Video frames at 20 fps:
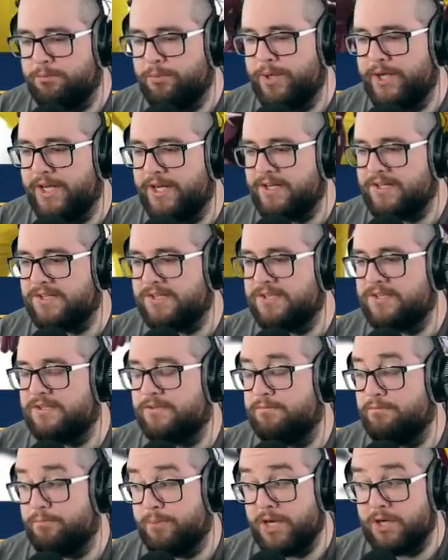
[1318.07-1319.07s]
picks.
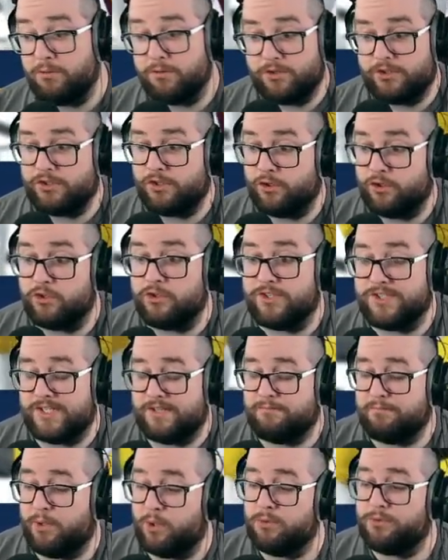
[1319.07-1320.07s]
Big returns on
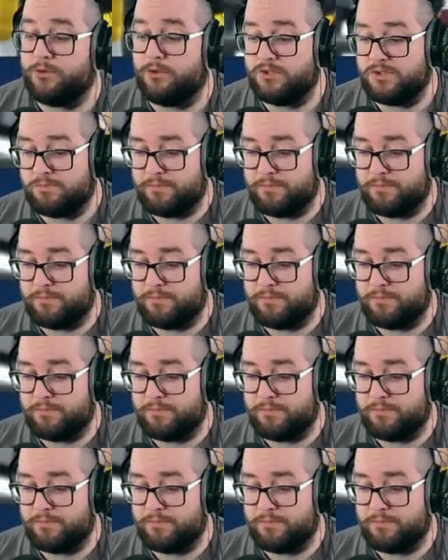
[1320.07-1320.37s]
both those